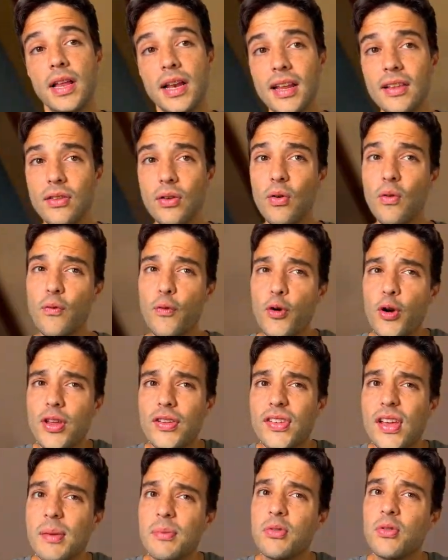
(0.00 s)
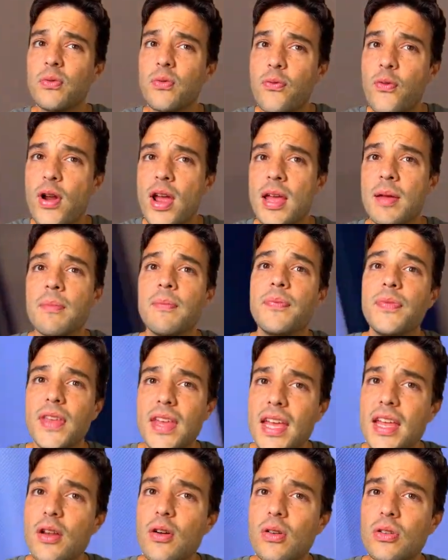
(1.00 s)
let's go for the Samsung Frame.
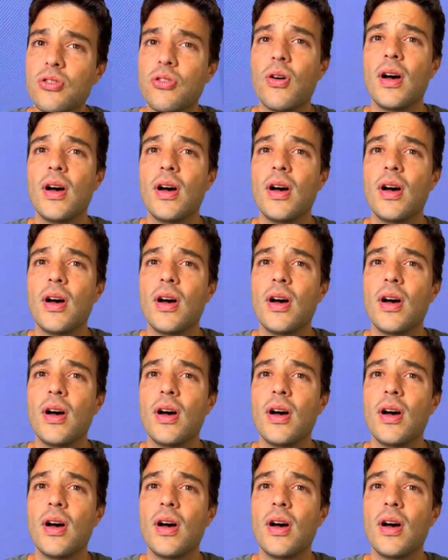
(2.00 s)
It also